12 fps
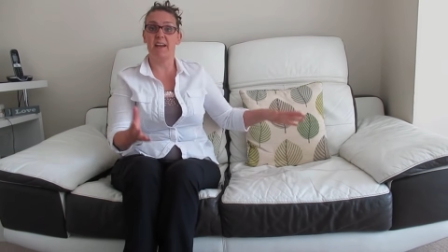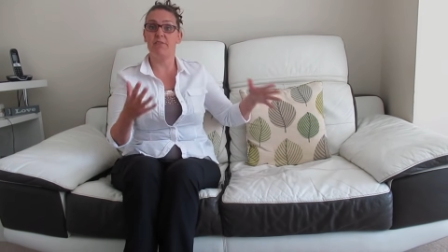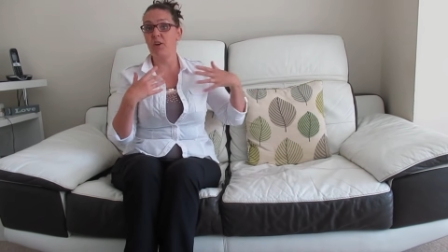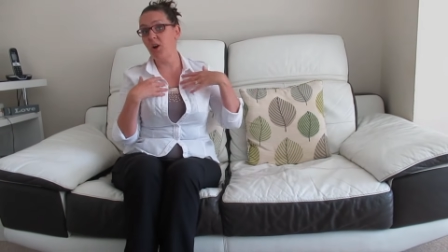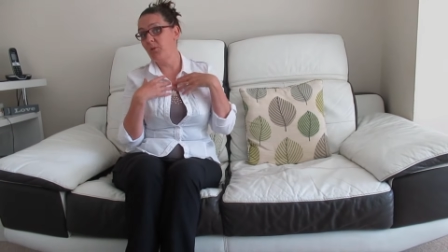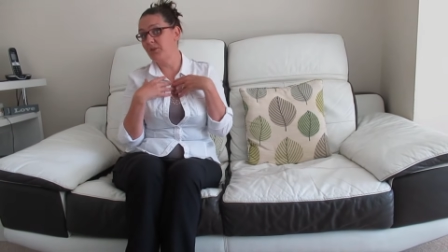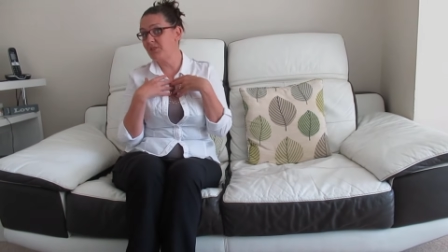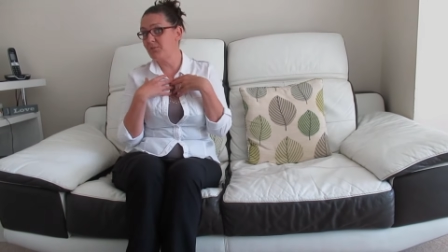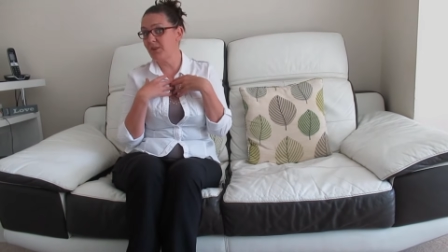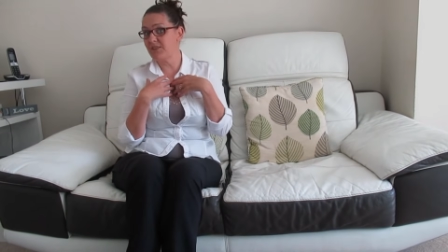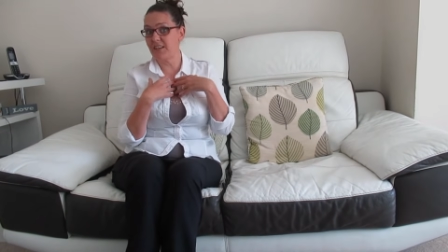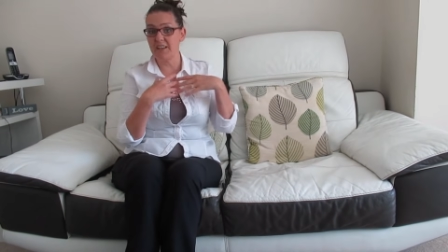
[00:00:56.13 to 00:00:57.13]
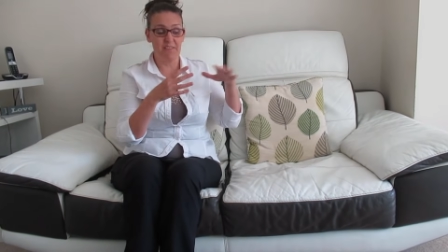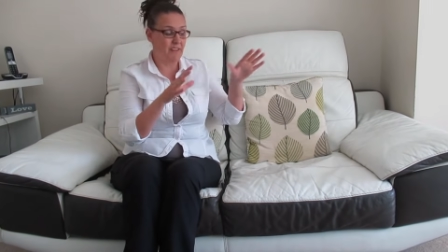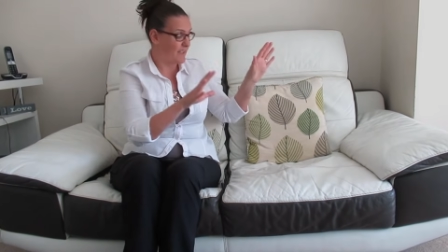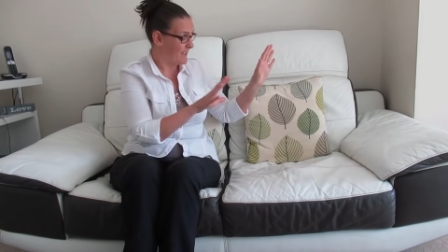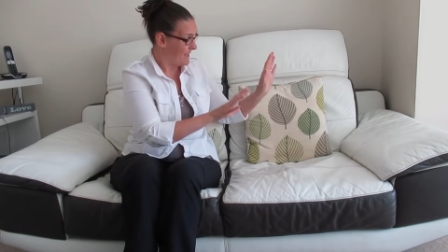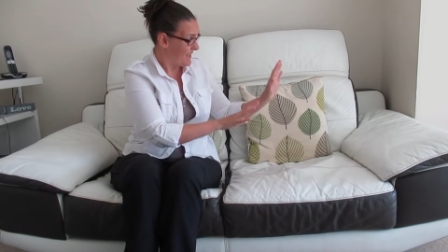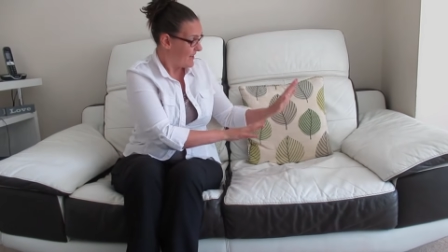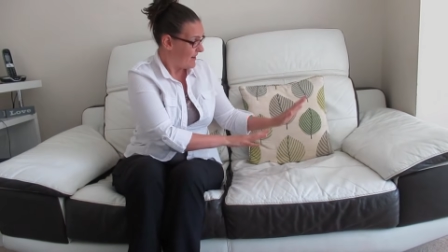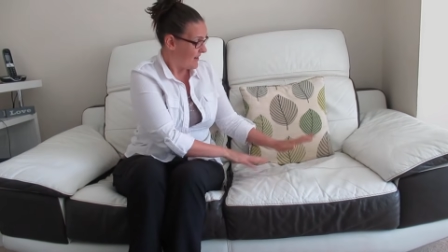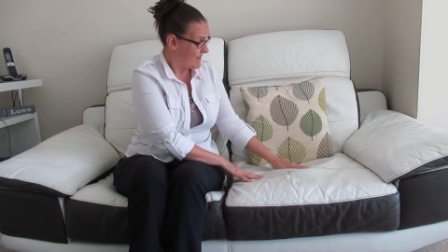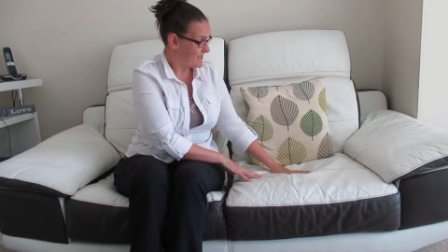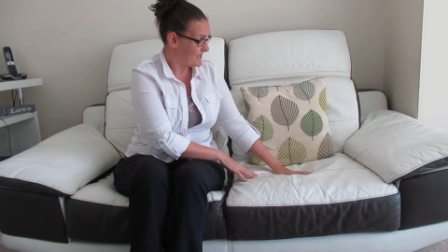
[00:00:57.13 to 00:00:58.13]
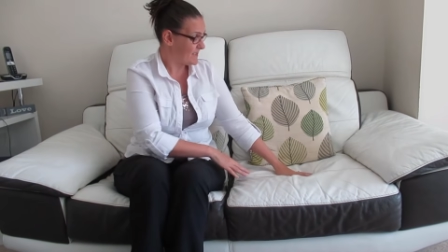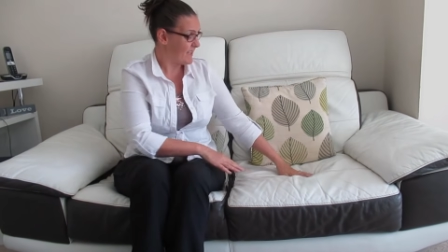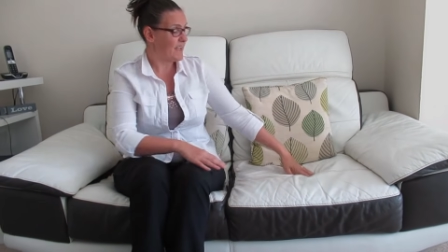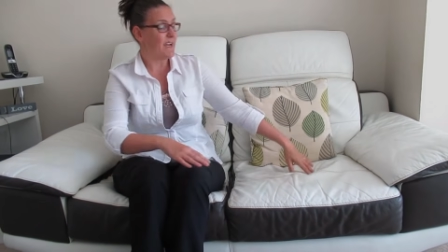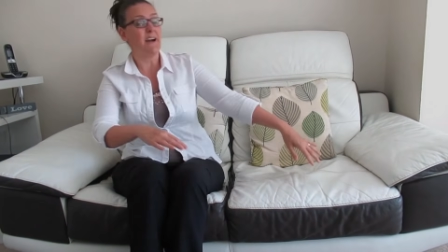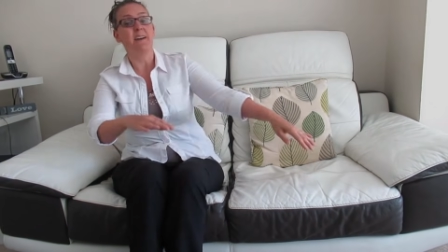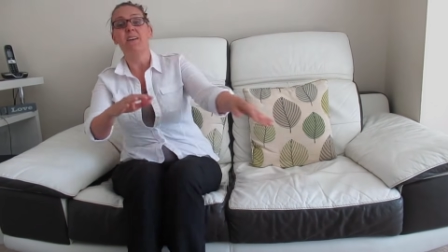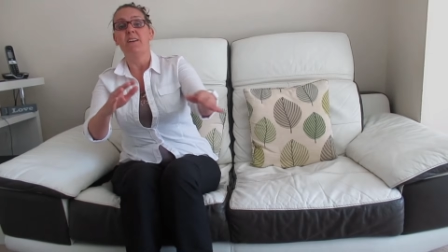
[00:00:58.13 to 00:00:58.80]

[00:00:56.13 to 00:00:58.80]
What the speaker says: If I want to watch anything, I sit here.